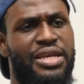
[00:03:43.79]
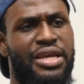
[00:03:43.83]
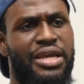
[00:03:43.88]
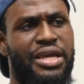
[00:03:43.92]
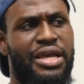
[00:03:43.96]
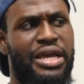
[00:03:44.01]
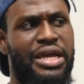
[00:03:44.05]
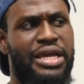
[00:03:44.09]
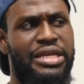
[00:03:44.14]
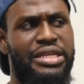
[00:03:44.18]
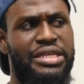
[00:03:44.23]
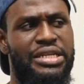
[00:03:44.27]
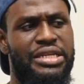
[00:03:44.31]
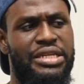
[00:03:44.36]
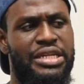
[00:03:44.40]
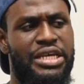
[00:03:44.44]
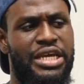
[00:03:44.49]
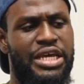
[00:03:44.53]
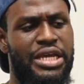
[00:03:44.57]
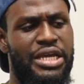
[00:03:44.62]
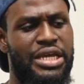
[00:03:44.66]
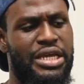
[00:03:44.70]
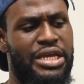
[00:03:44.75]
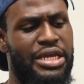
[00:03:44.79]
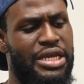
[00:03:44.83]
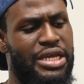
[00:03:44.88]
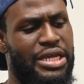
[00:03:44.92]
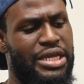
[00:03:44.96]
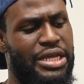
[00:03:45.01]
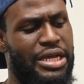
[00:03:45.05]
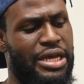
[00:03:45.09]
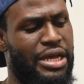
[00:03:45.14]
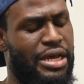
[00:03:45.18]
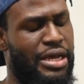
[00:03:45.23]

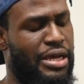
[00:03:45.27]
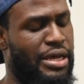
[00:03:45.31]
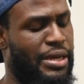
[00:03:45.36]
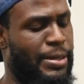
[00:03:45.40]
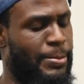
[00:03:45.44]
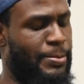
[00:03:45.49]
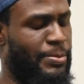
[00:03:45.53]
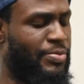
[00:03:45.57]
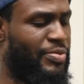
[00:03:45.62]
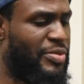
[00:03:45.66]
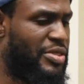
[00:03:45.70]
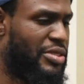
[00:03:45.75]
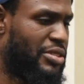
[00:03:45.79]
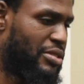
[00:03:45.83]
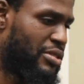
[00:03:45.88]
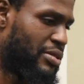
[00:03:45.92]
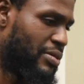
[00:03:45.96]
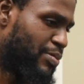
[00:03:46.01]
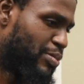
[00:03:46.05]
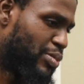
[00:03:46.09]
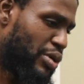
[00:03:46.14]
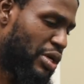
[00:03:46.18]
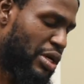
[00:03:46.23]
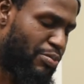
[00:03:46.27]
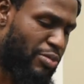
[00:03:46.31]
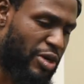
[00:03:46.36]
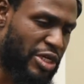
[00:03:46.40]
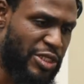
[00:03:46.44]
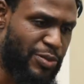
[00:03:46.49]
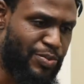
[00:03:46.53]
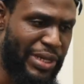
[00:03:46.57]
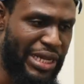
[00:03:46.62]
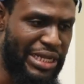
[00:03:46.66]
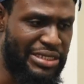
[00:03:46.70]
And to put in
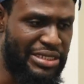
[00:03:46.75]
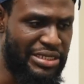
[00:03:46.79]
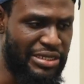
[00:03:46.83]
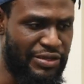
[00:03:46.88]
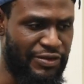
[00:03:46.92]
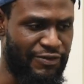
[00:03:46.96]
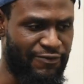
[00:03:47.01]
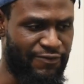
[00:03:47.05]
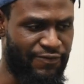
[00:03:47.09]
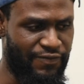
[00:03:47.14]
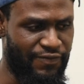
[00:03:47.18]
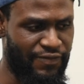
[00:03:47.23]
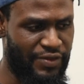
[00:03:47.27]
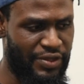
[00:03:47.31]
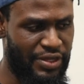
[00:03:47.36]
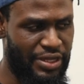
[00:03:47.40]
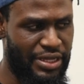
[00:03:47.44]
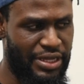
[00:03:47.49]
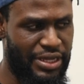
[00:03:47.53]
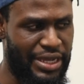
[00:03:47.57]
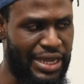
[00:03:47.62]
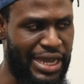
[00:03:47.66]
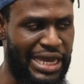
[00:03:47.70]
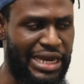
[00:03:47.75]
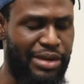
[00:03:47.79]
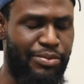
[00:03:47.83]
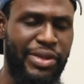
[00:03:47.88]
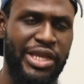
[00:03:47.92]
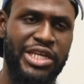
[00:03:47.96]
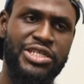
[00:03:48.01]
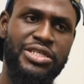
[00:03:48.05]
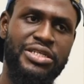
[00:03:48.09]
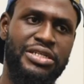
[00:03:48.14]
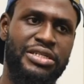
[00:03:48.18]
perspective,
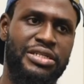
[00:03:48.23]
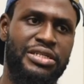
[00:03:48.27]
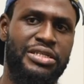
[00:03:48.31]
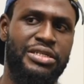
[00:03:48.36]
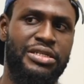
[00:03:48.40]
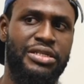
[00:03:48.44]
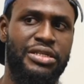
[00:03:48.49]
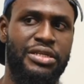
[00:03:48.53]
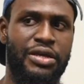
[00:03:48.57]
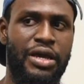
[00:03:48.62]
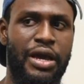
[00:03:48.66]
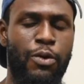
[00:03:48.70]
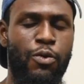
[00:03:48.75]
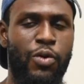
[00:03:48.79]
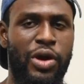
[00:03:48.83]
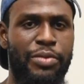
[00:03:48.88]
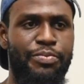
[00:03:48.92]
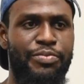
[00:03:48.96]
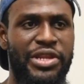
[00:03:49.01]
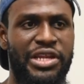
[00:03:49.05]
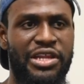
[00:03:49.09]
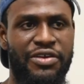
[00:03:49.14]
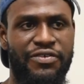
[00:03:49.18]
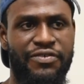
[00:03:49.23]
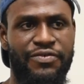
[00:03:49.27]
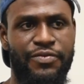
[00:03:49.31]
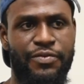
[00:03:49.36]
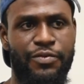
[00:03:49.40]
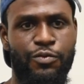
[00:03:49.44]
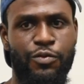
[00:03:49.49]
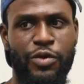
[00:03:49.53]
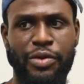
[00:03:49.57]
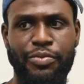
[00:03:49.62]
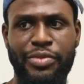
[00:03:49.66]
animation, 1
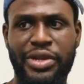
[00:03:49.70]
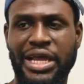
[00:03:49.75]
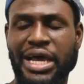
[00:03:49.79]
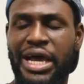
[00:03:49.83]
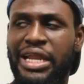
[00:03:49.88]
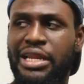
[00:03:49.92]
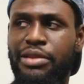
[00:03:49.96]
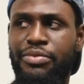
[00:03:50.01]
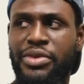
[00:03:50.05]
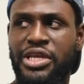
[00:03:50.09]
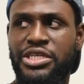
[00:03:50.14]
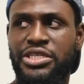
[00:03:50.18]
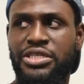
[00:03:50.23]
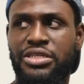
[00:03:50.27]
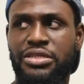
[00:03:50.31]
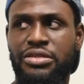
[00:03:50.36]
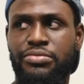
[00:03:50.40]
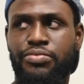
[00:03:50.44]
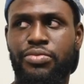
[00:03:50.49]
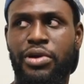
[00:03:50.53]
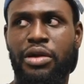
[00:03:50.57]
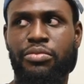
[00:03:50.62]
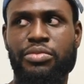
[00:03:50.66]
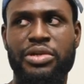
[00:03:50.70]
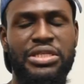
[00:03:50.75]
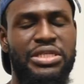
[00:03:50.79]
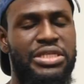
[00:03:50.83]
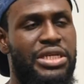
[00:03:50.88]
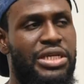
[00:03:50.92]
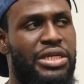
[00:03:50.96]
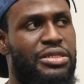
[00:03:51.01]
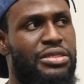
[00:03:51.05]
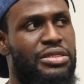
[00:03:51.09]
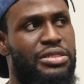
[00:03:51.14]
minute animation probably
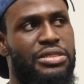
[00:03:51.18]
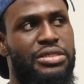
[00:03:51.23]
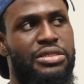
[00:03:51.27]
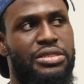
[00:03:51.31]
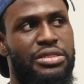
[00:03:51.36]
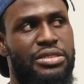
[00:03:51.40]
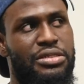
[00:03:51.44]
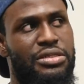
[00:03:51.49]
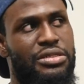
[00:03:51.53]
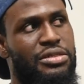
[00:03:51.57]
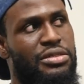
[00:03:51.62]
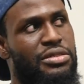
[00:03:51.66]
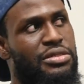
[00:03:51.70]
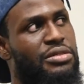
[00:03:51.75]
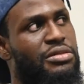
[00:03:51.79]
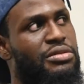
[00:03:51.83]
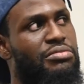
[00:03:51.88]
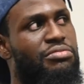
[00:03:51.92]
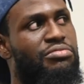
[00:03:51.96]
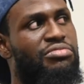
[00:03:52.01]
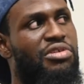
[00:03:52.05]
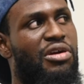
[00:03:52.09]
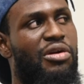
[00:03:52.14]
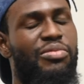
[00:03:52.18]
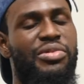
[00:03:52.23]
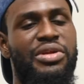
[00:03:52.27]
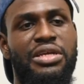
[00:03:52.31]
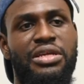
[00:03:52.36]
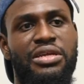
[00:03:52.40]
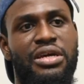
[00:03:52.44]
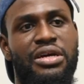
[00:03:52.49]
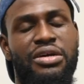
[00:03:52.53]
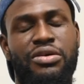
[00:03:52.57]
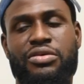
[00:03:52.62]
takes
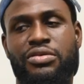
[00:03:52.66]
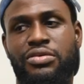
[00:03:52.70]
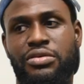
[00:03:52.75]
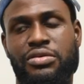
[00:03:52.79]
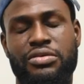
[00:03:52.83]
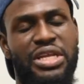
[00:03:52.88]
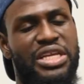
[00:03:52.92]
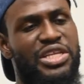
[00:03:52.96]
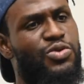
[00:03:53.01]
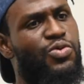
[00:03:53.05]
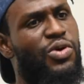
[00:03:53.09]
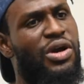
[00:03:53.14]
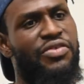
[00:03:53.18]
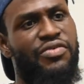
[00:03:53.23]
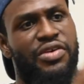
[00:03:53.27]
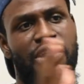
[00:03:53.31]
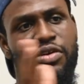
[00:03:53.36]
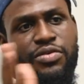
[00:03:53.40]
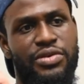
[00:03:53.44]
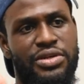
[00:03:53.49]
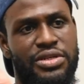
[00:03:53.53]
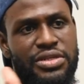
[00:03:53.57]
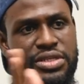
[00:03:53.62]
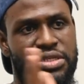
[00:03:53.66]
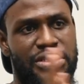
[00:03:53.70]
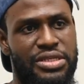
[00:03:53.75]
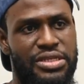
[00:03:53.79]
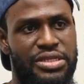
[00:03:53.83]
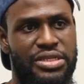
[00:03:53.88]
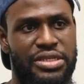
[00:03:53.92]
probably a whole like 12 hours.